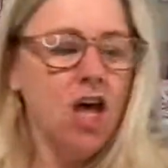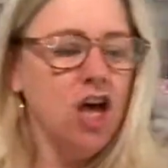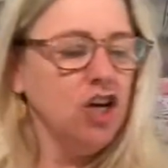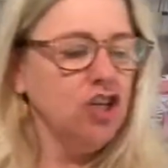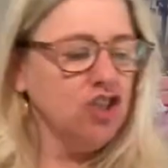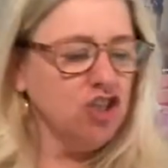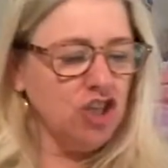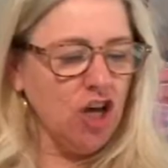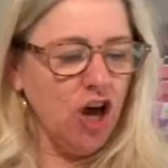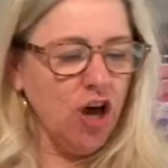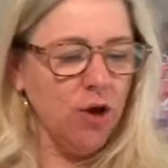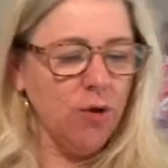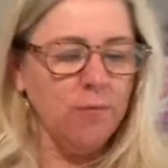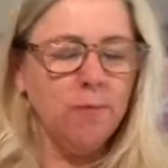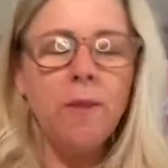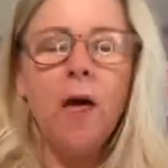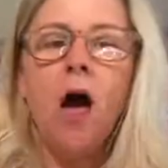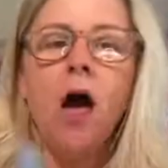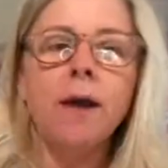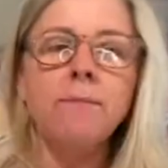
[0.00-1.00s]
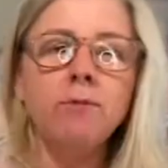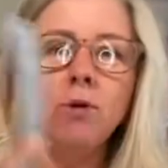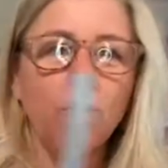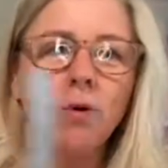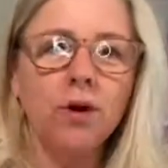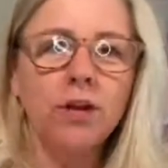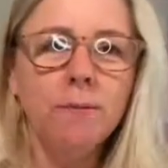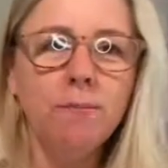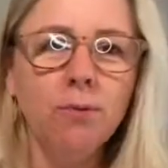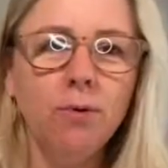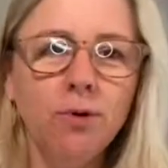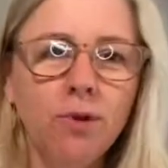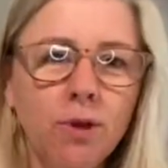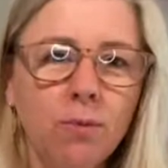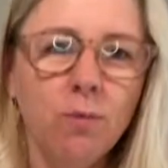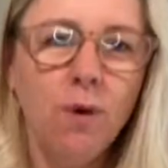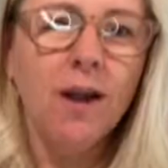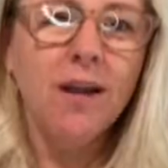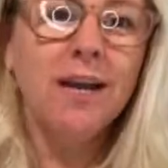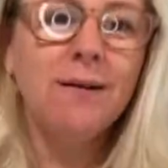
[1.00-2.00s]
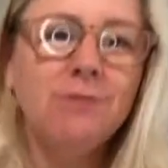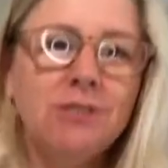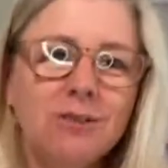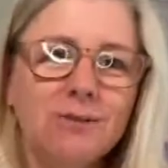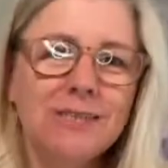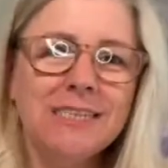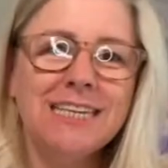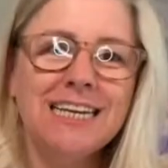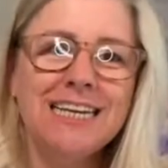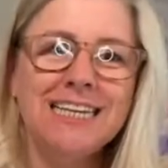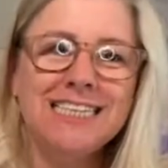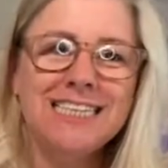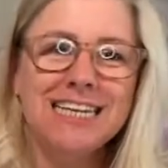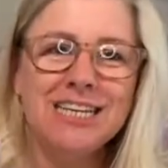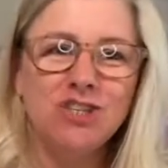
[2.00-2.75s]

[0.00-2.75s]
So I'm not going to bore you while I'm doing this.